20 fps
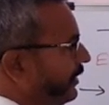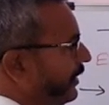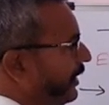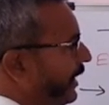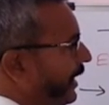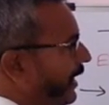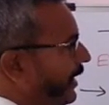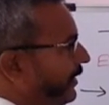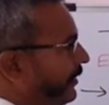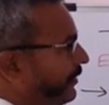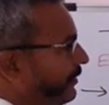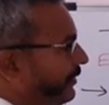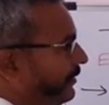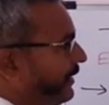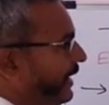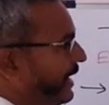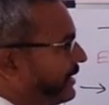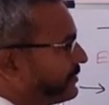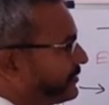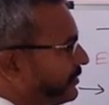and
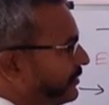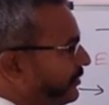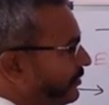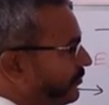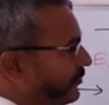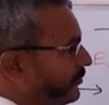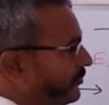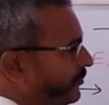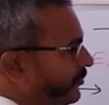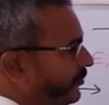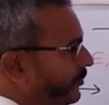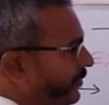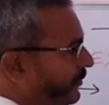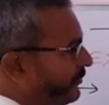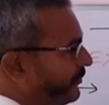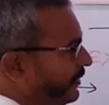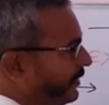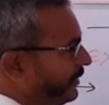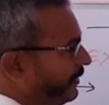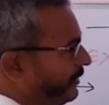last term
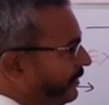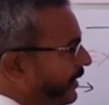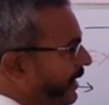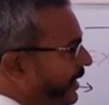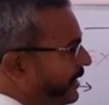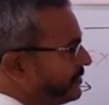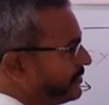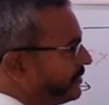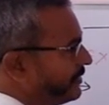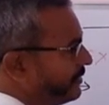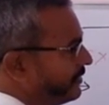15 as it